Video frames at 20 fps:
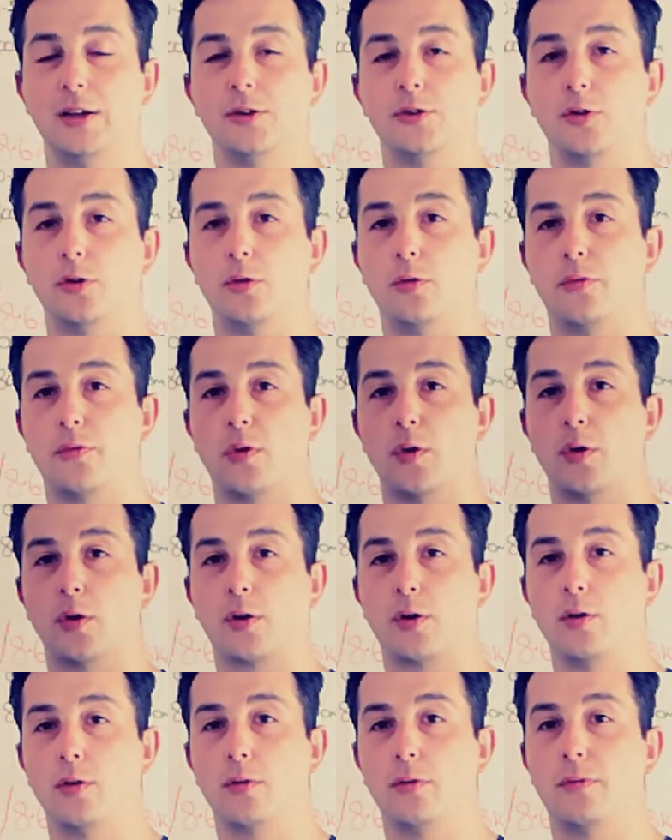So for
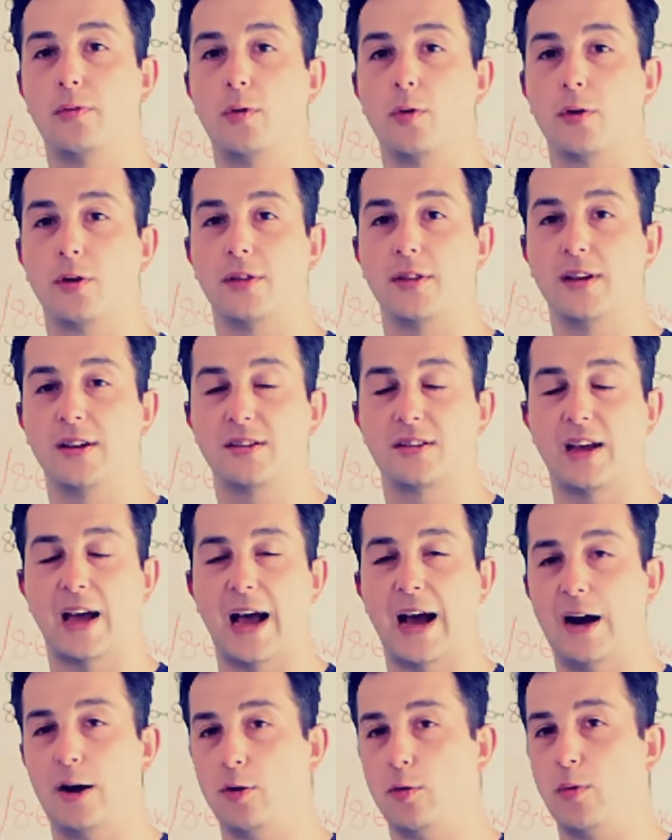going forward on this,
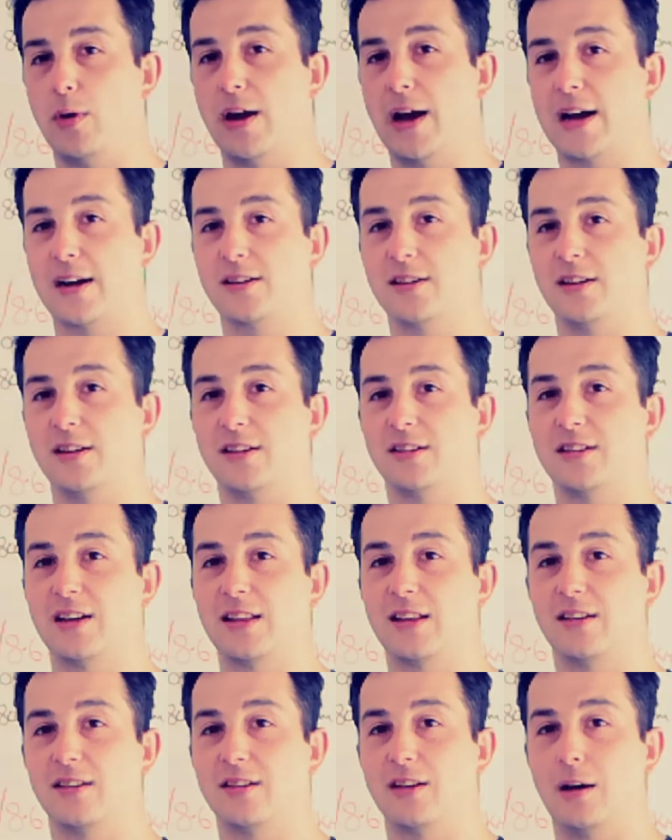how do we actually
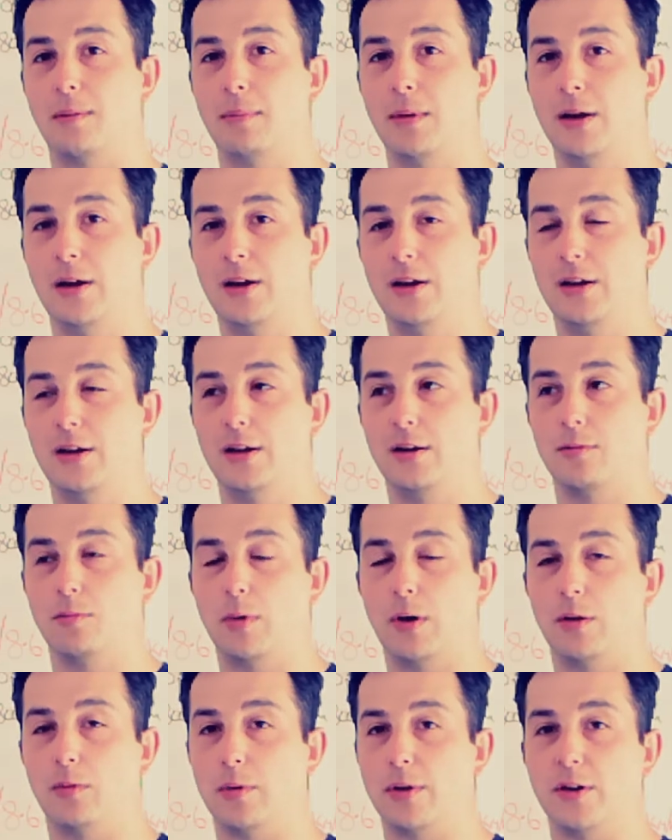set this up?
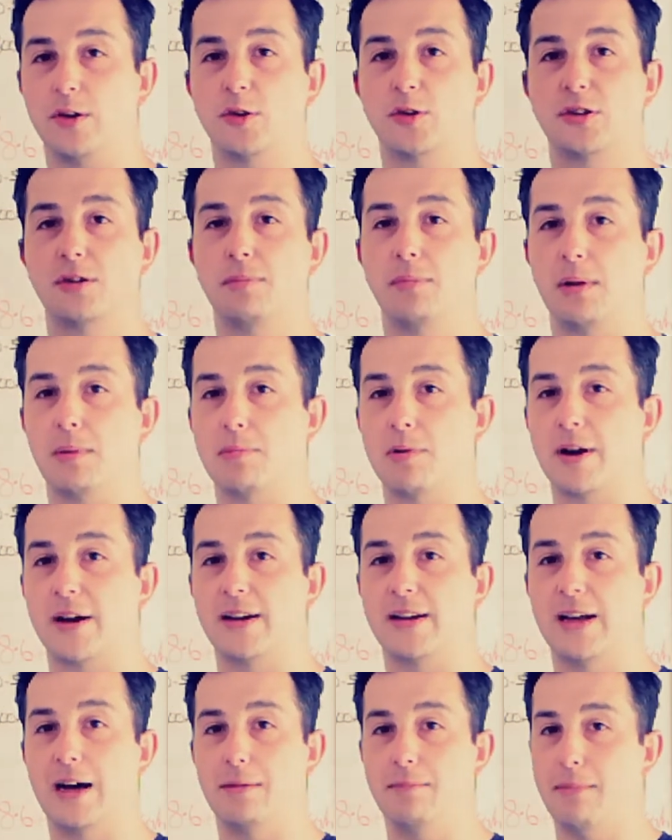Well, we can just simply break
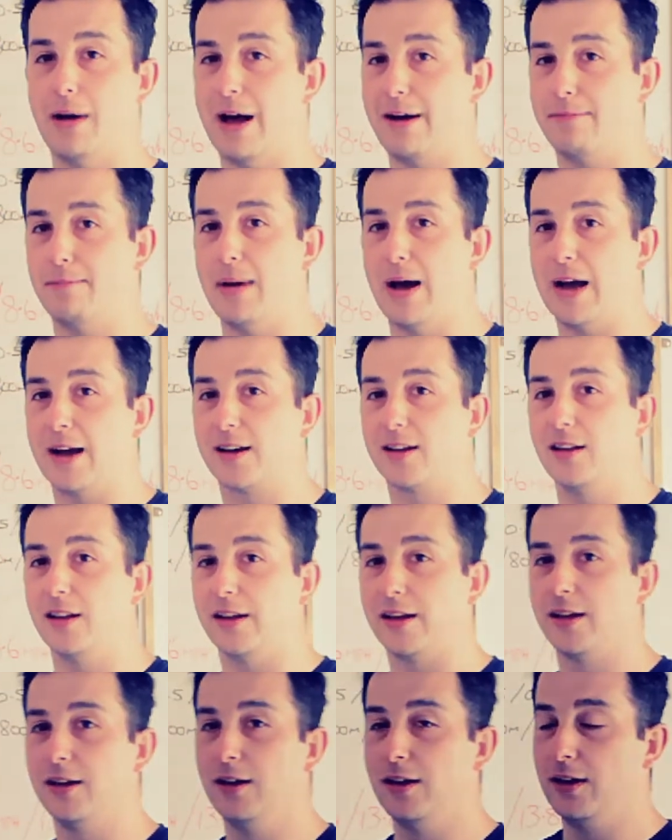it down mathematically.
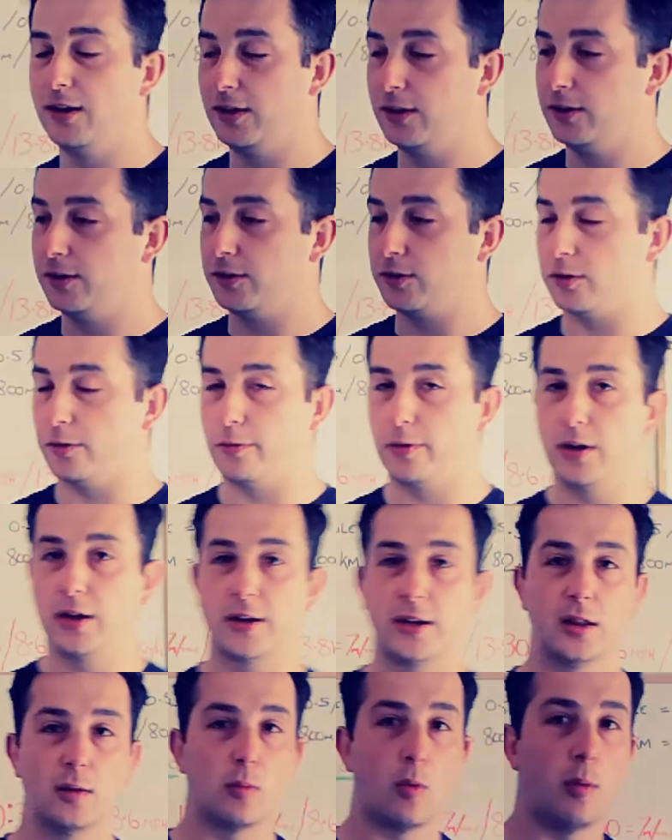So if we
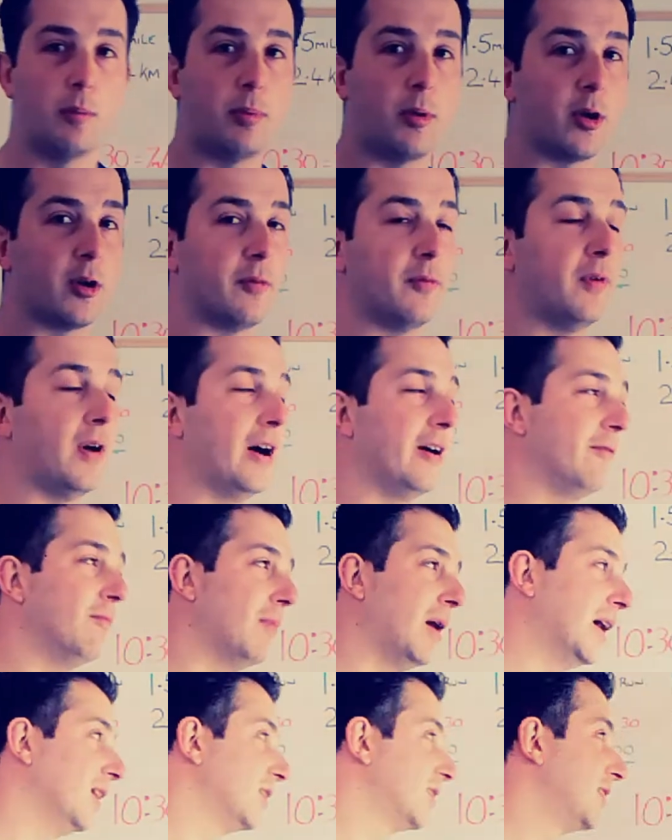look at the 1.5
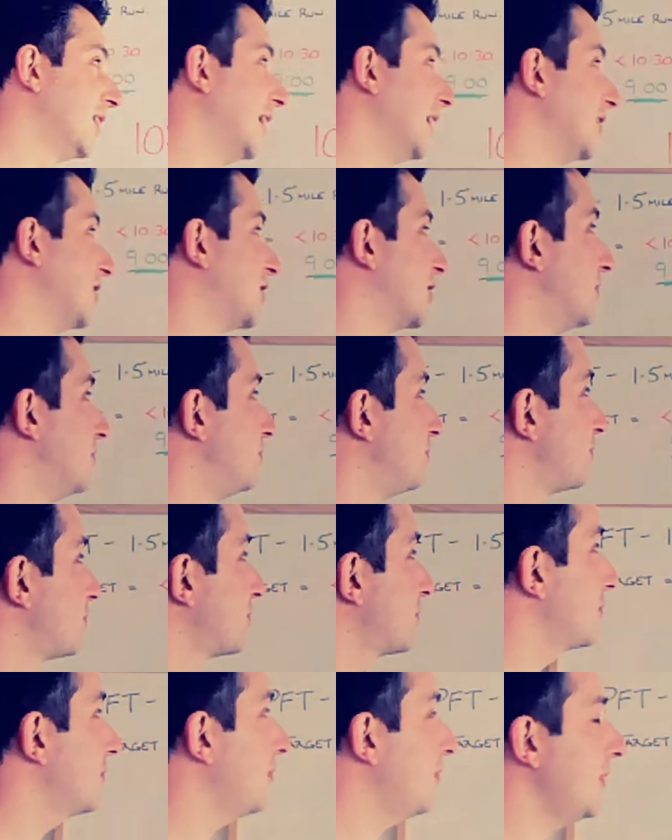mile test,
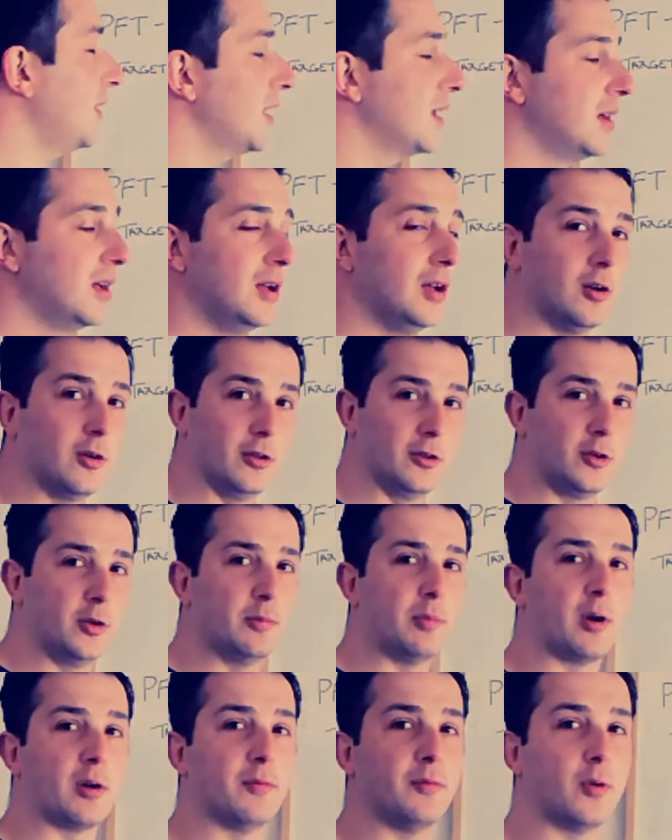or
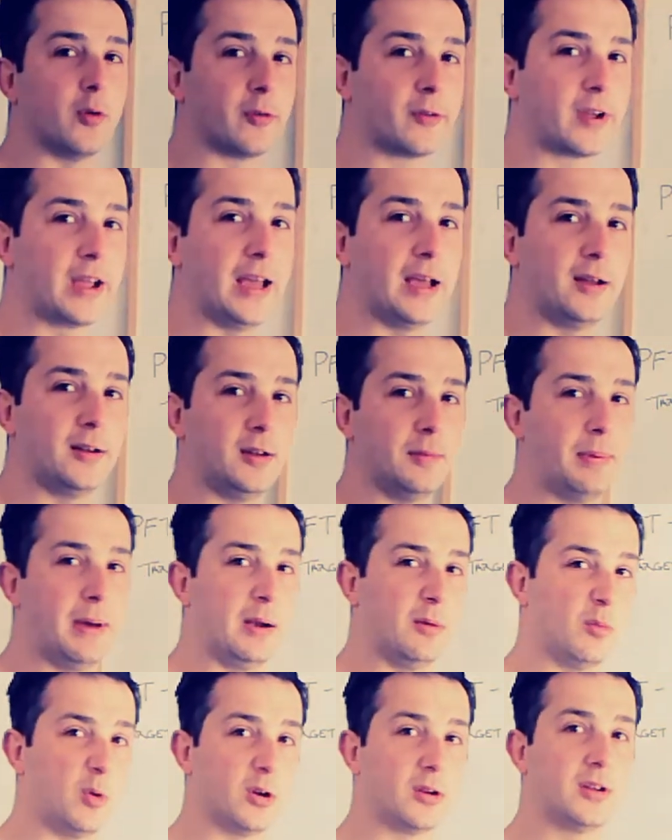2.4K,
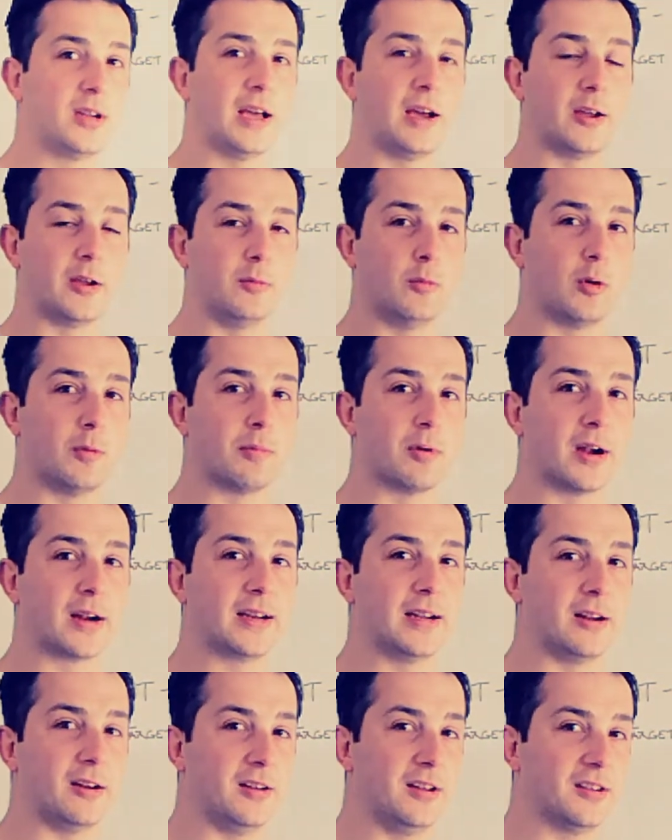depending on how you want to break
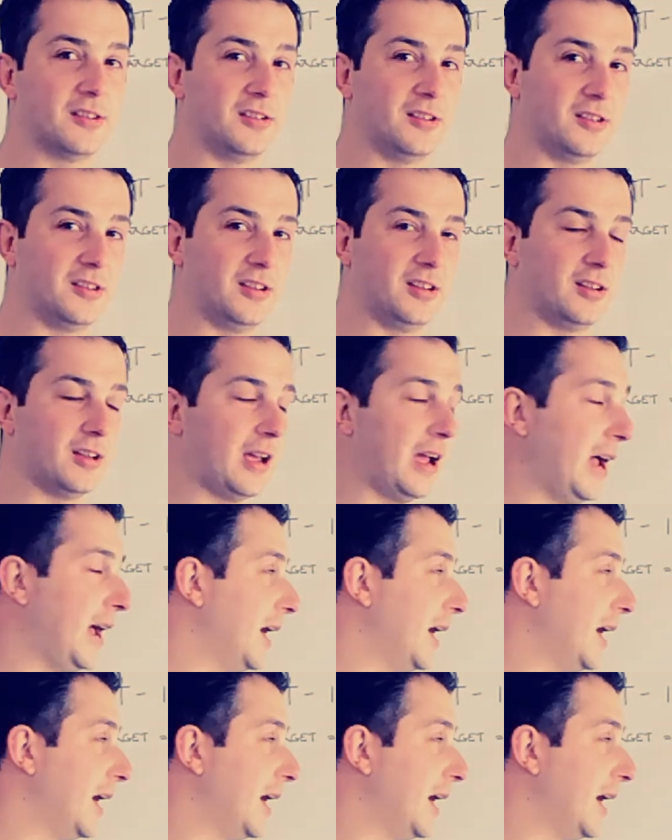down your distance,